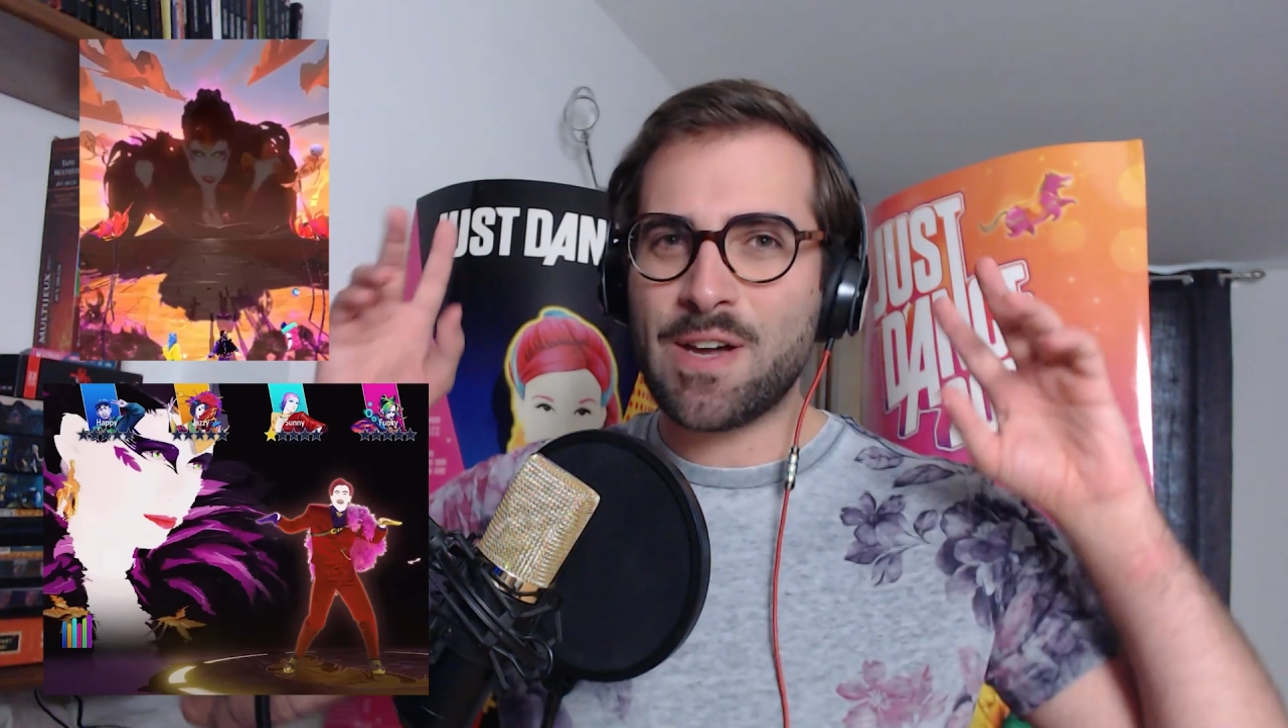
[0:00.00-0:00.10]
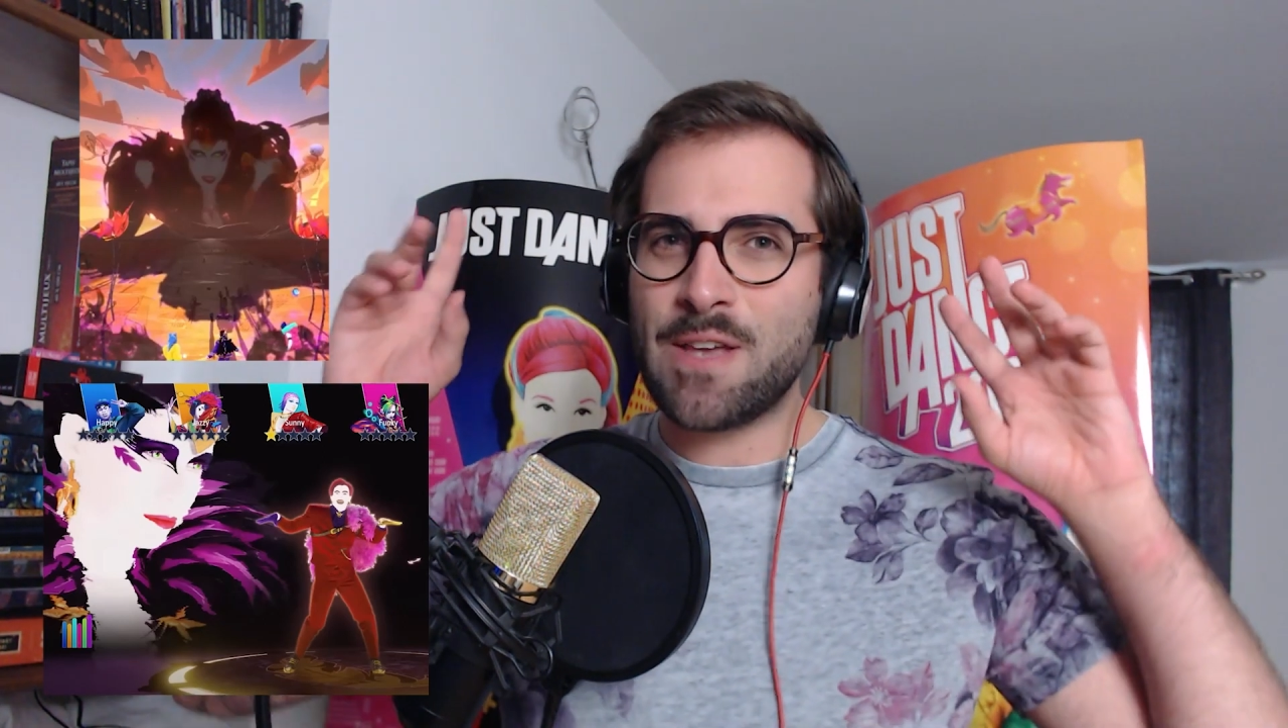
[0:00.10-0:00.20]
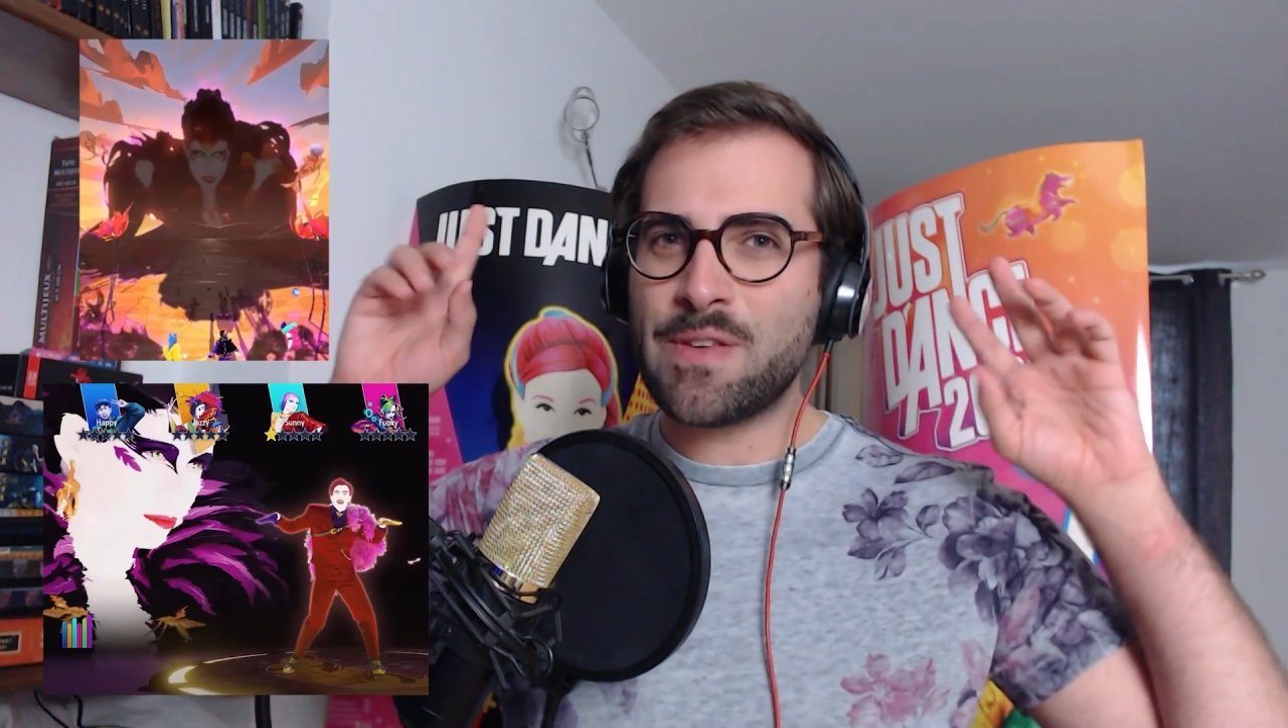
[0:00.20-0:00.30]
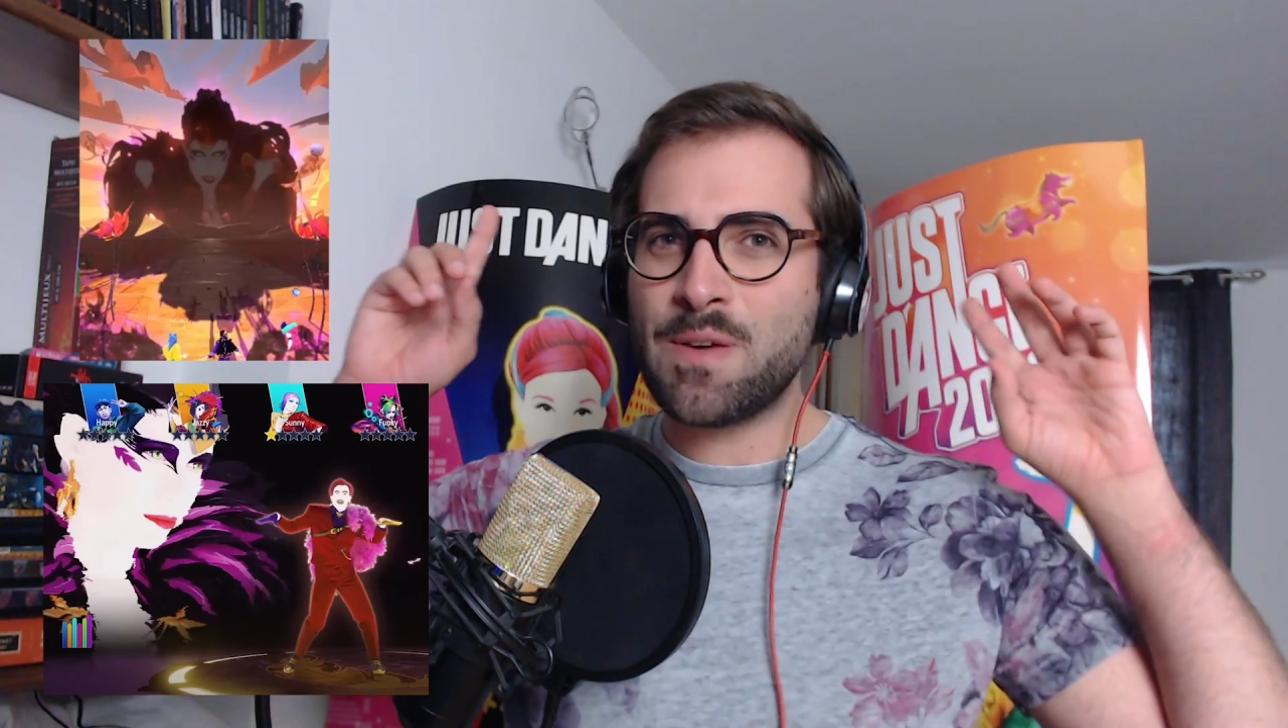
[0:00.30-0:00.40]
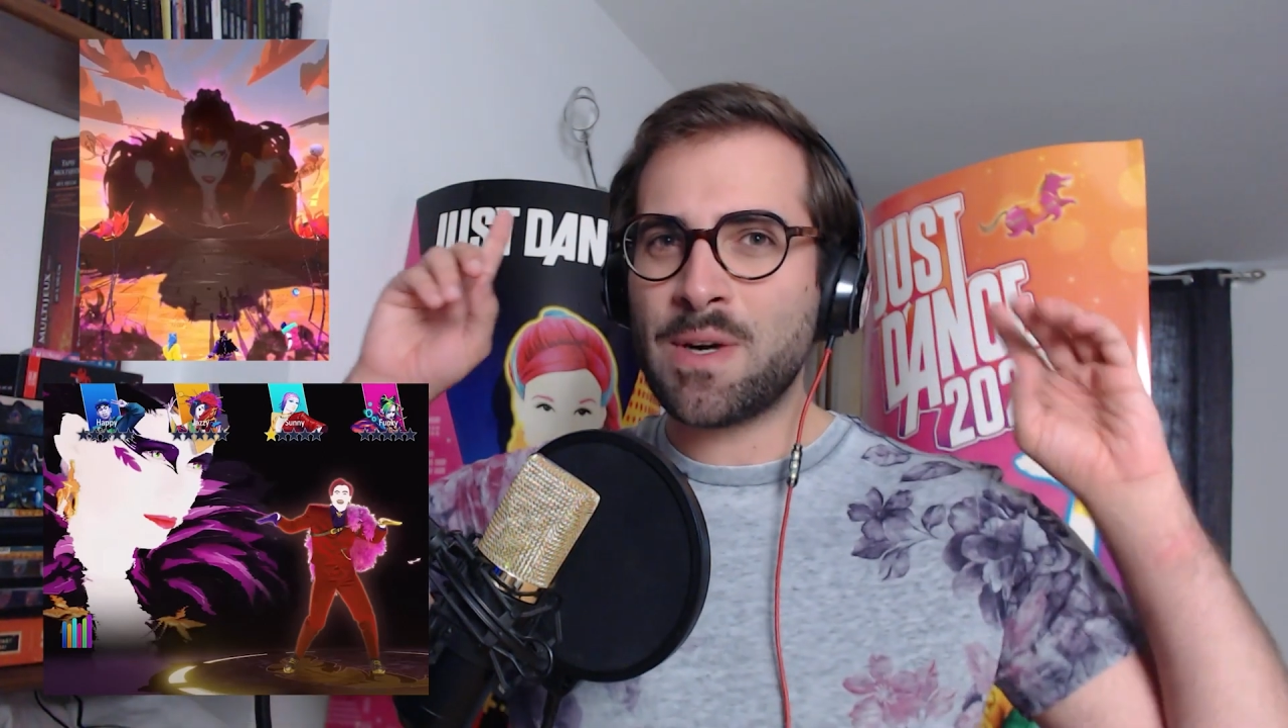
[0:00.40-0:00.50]

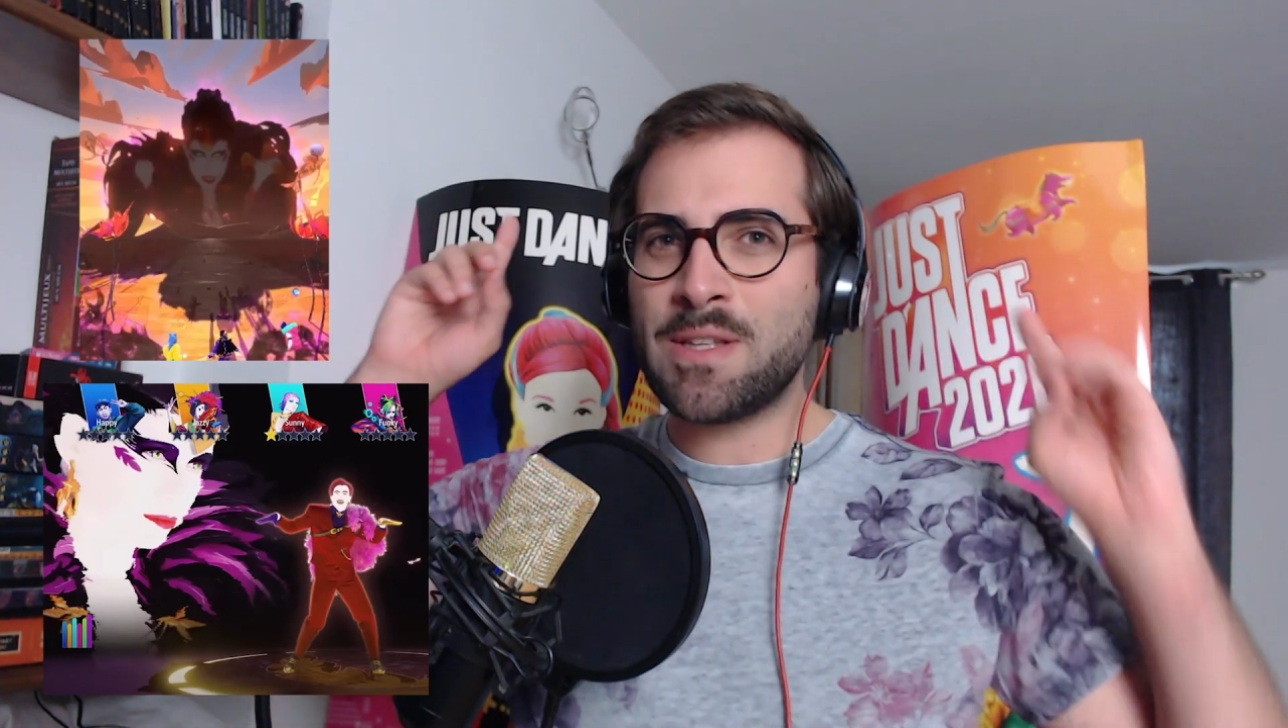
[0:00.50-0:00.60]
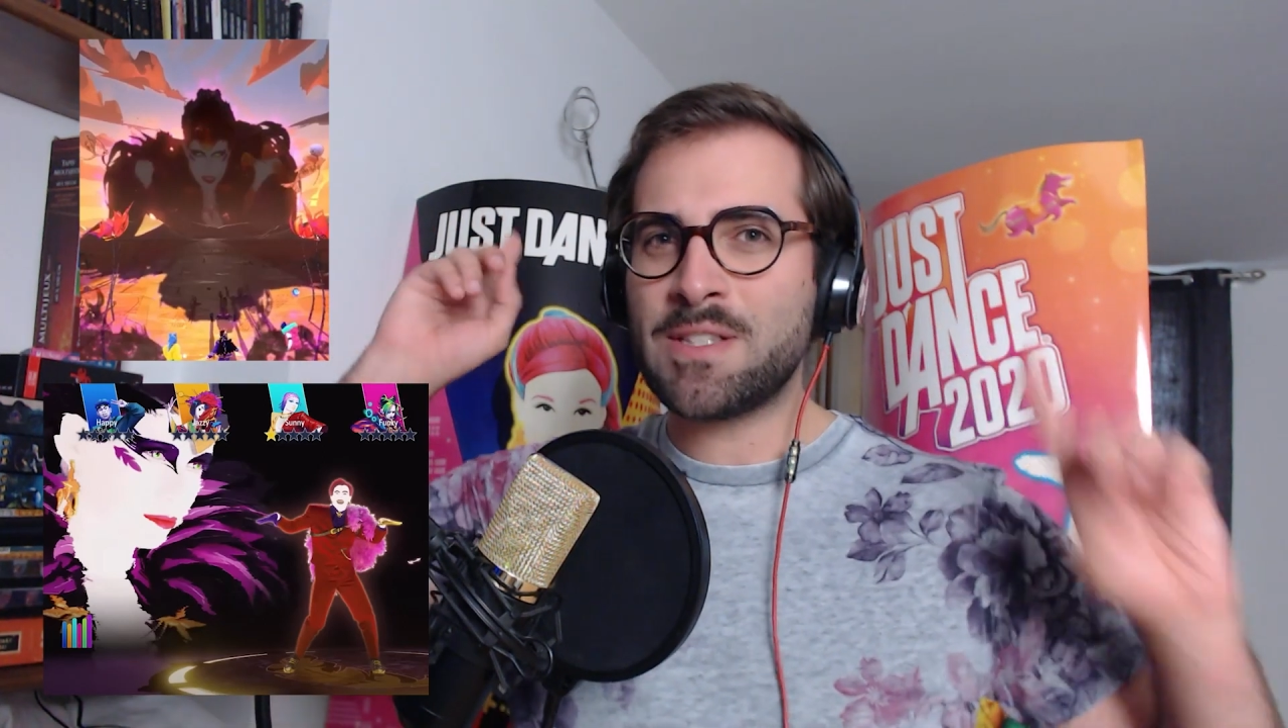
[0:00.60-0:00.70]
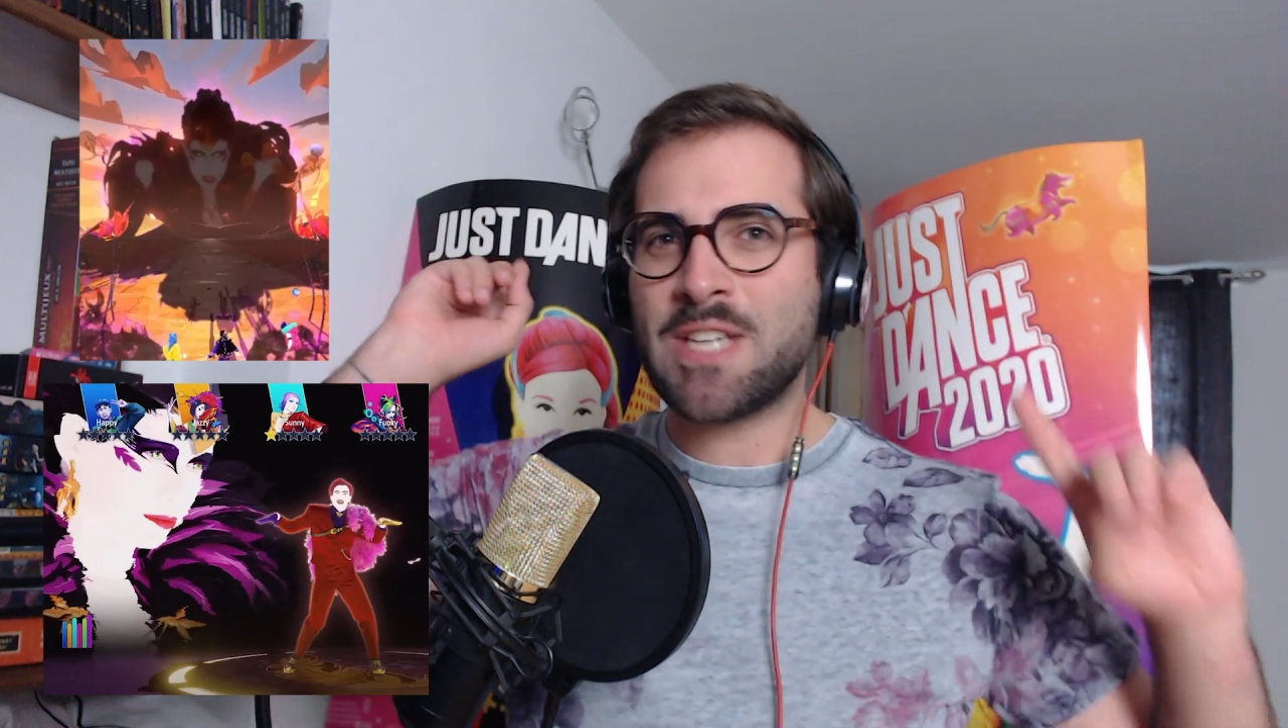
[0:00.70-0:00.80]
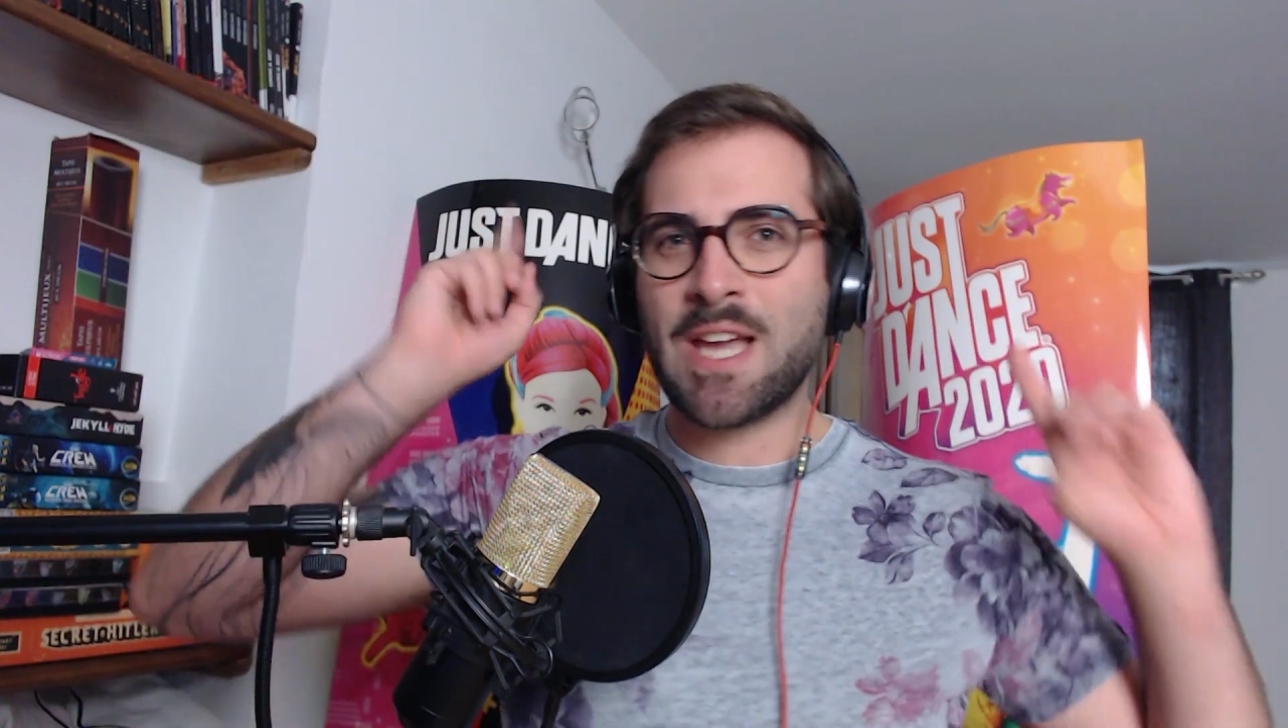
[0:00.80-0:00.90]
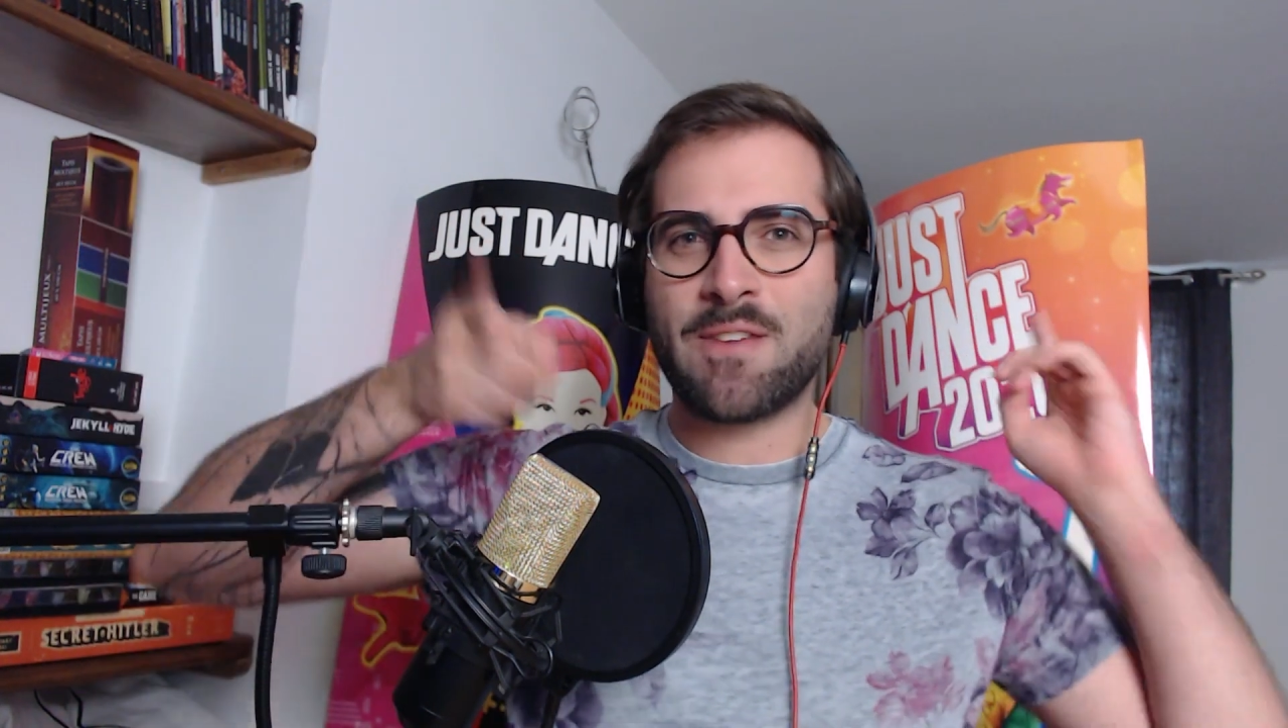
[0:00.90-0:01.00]
if you want to
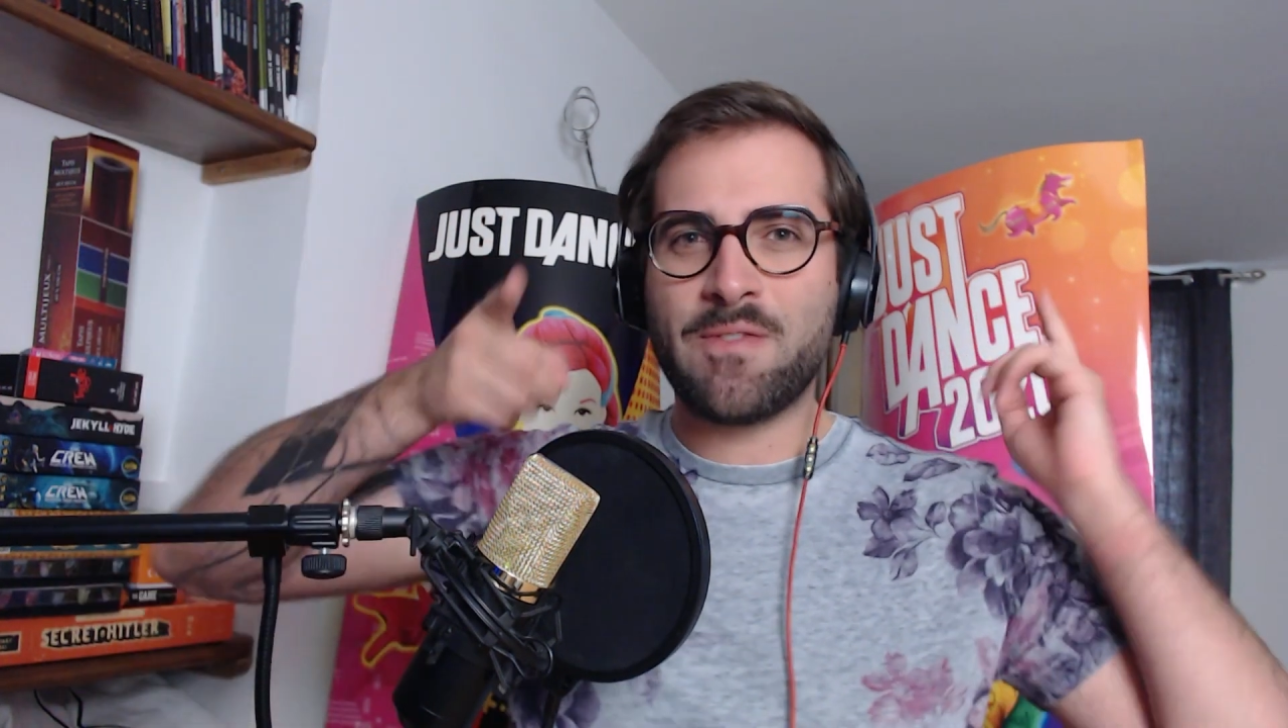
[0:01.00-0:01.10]
check